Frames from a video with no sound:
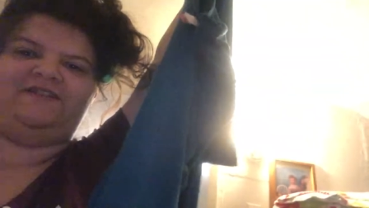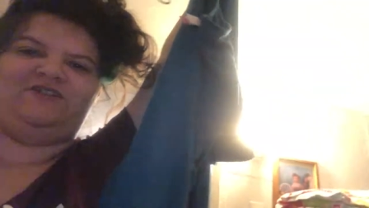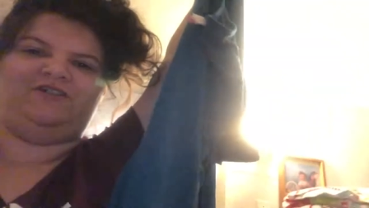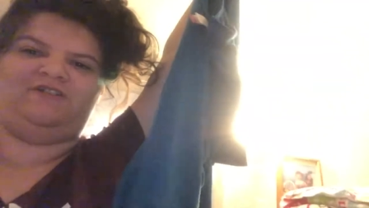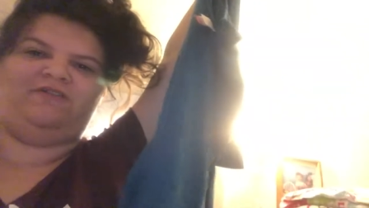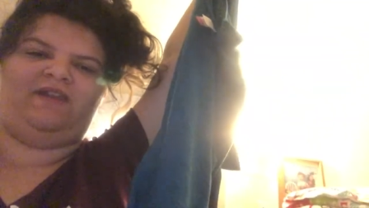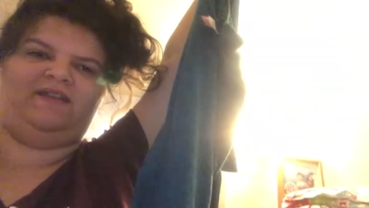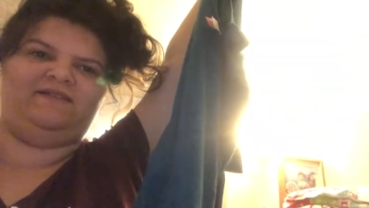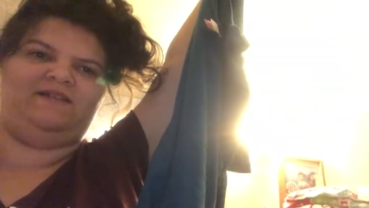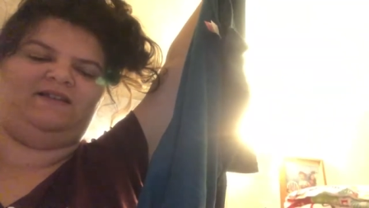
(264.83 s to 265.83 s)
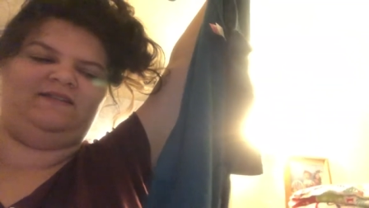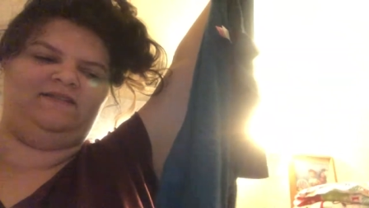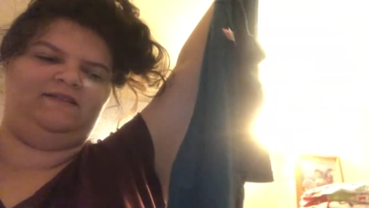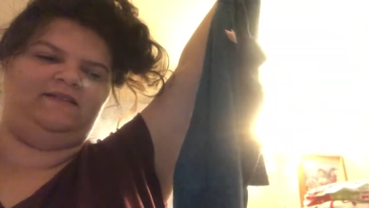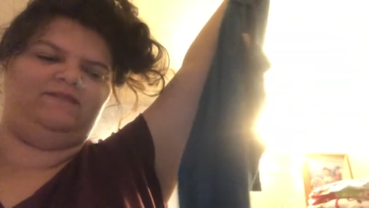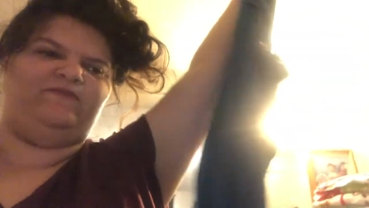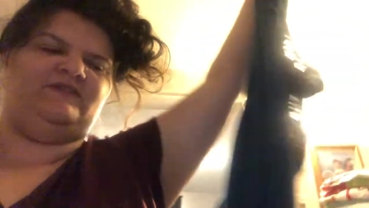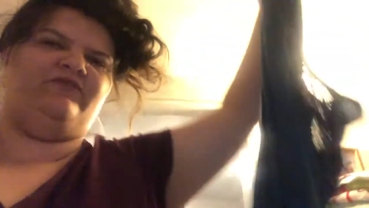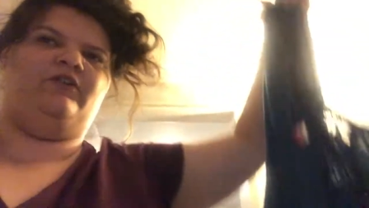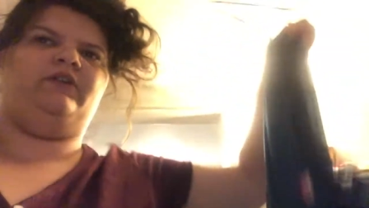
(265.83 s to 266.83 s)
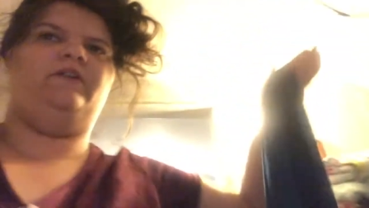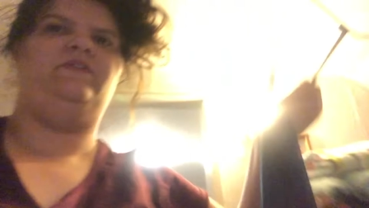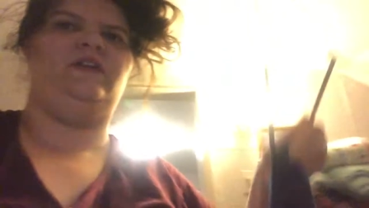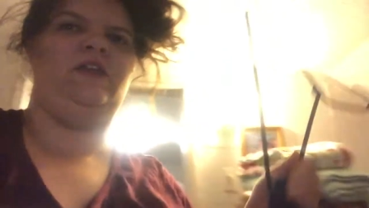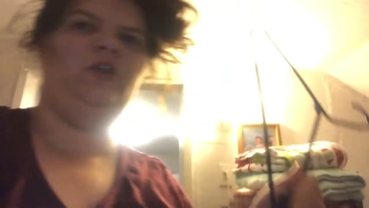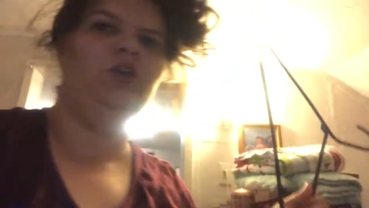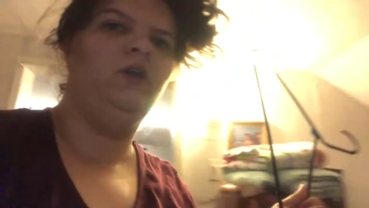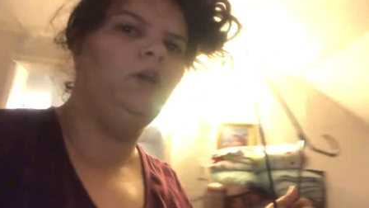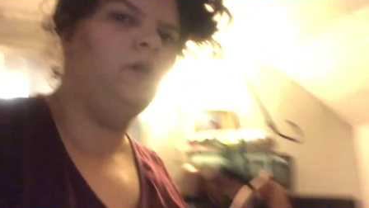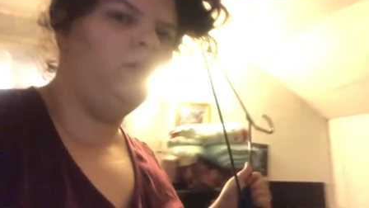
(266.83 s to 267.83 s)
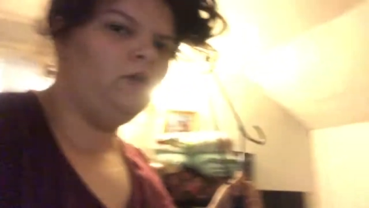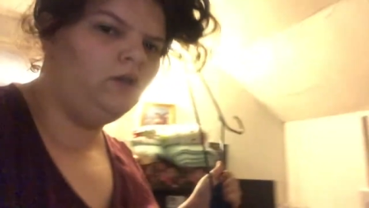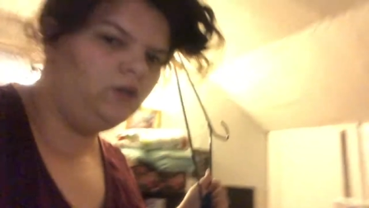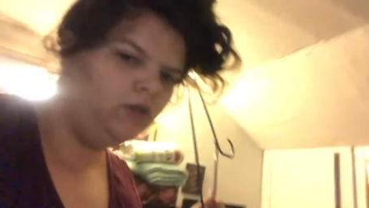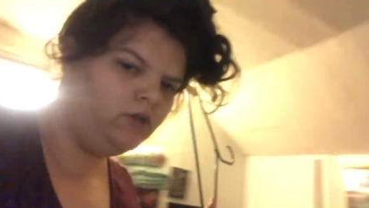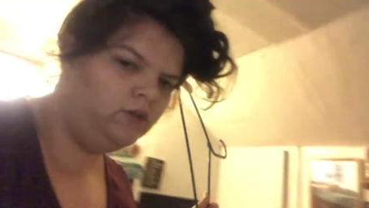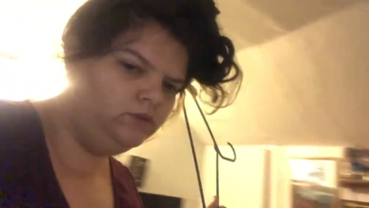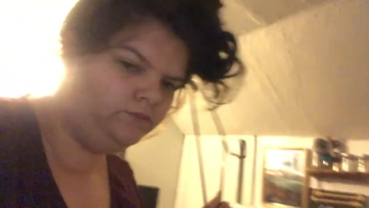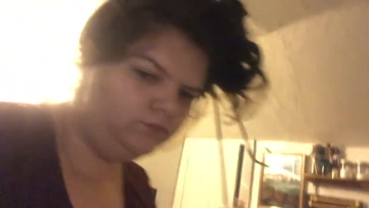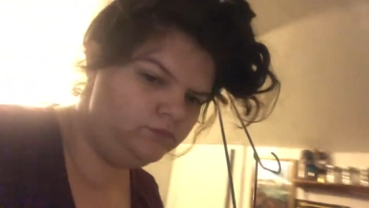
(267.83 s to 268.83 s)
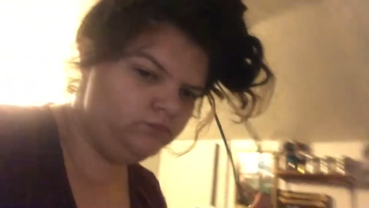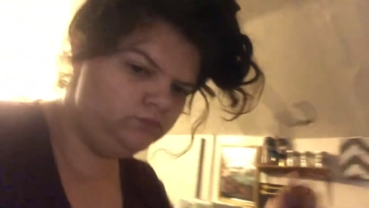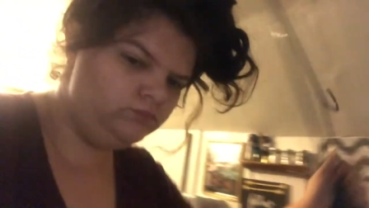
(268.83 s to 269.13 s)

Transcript: this shirt, you can't see it because it's falling off the hanger. Hmm.